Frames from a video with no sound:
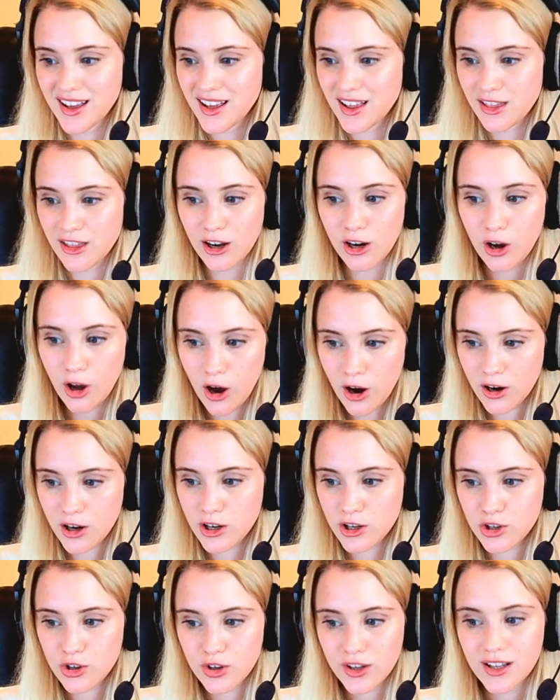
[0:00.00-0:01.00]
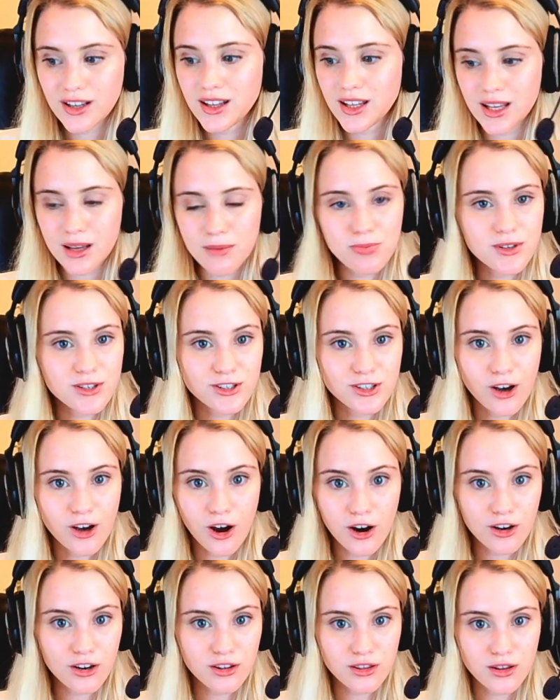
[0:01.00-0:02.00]
The longer you can keep this
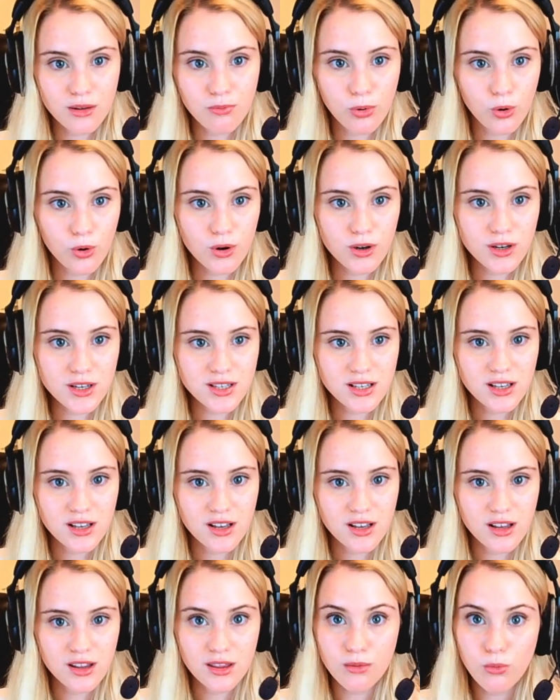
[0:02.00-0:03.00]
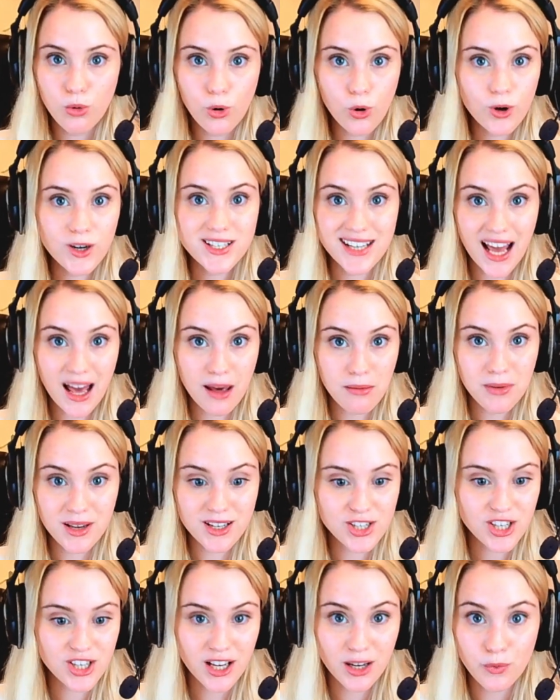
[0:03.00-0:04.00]
card on the board, the more
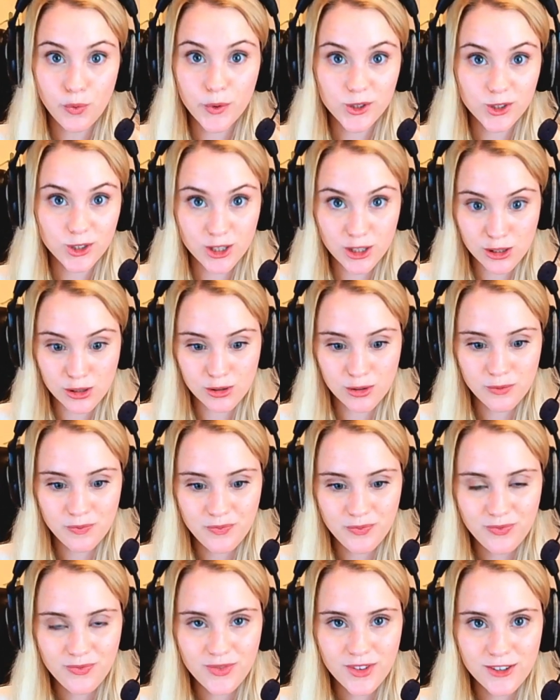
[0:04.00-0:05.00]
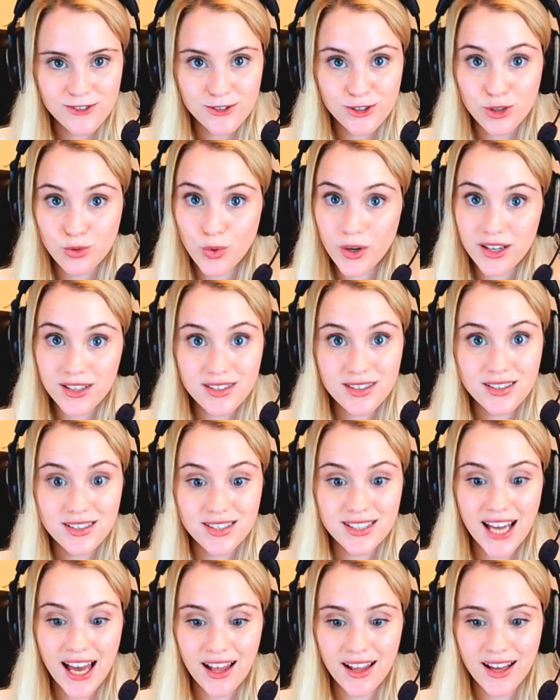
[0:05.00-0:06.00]
damage it will do. So what does this
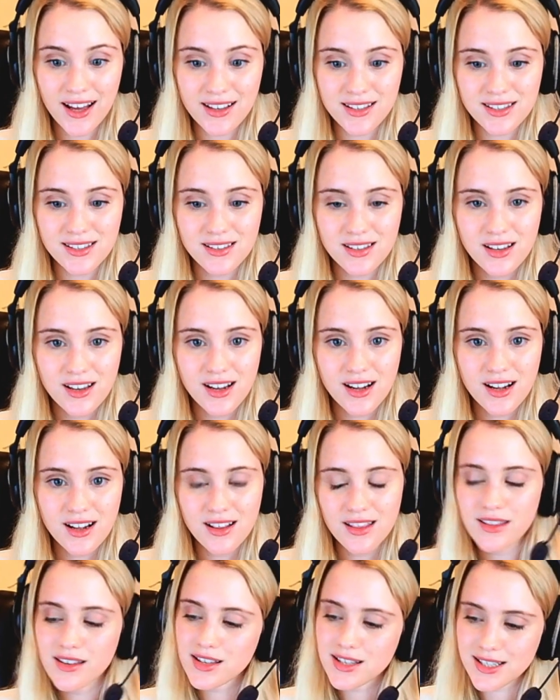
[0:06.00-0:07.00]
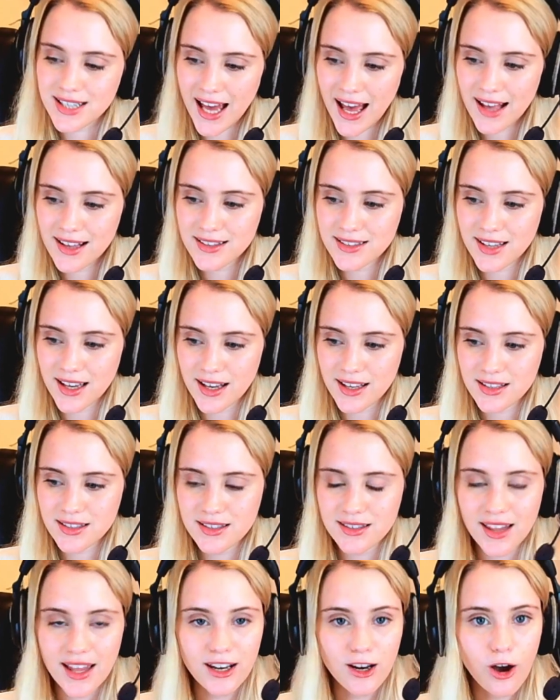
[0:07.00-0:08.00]
tell us? This tells us
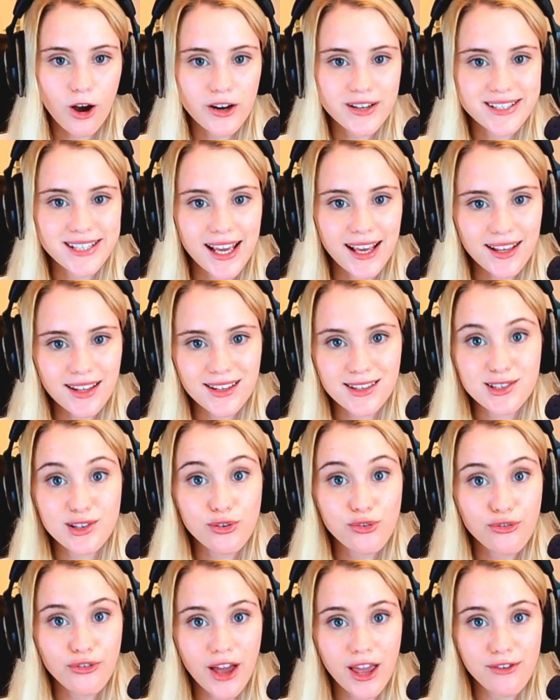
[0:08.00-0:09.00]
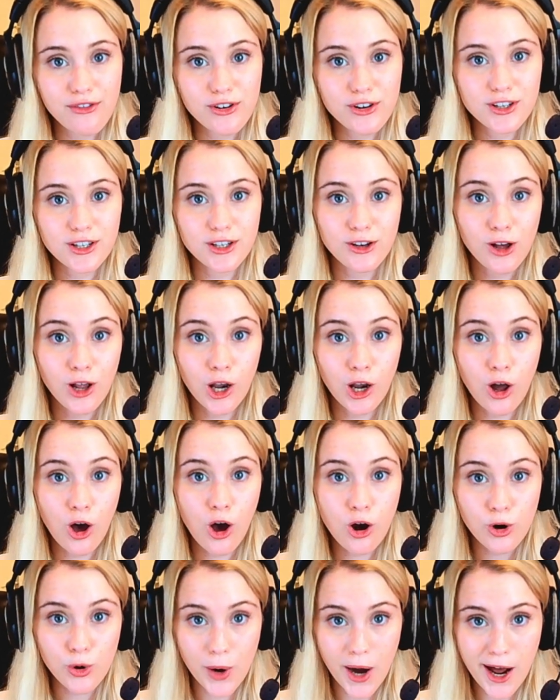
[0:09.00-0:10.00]
that our deck is favored in a
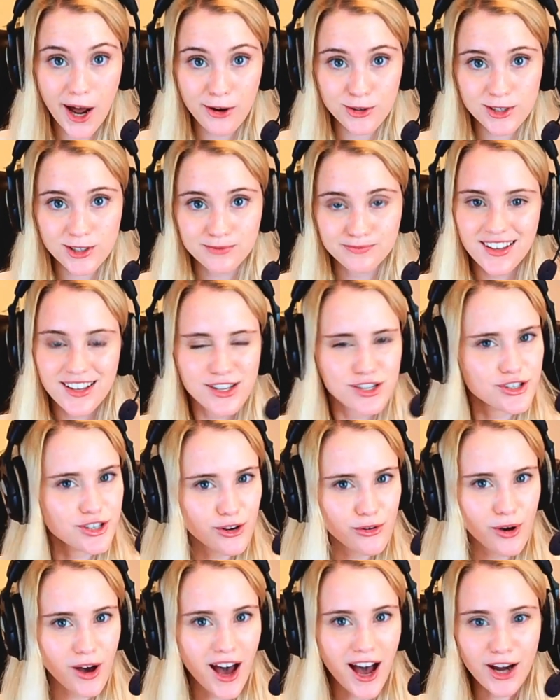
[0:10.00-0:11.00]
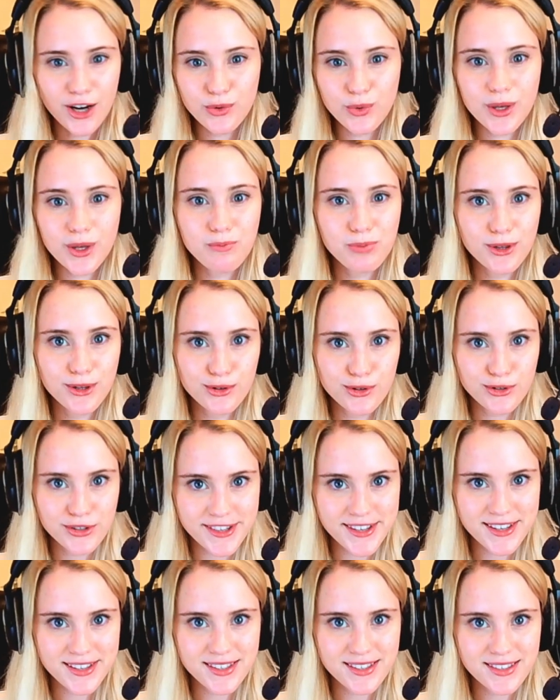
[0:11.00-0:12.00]
long round. So how do we abuse
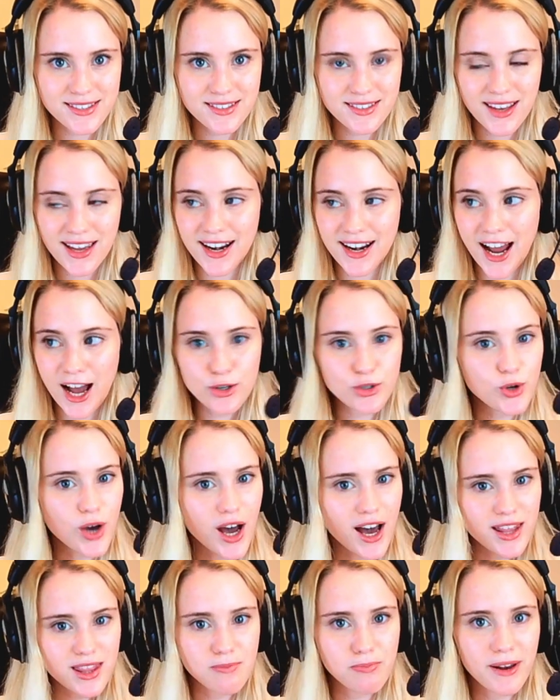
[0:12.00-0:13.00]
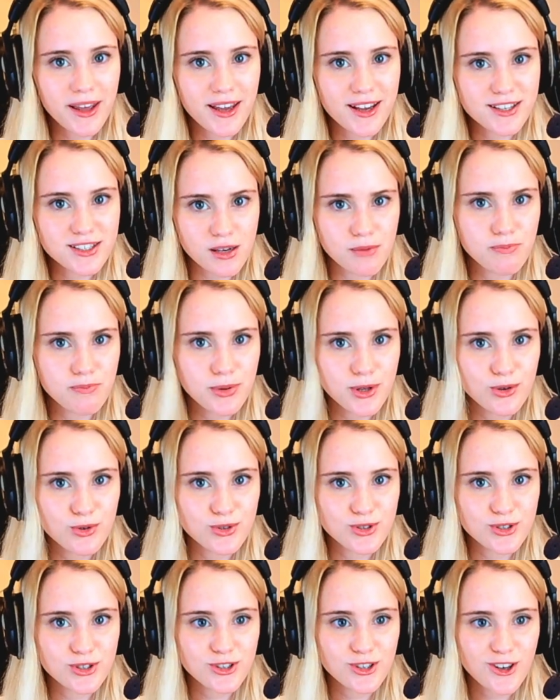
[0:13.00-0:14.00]
this? And how do other players
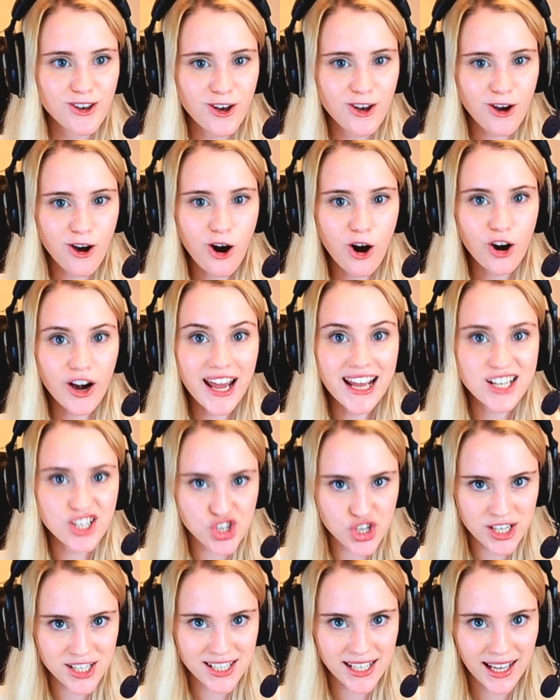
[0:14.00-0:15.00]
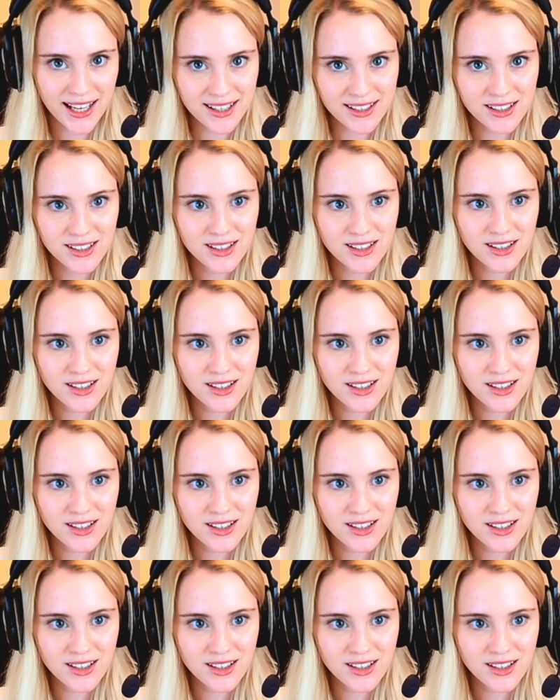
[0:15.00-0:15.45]
abuse our engine deck?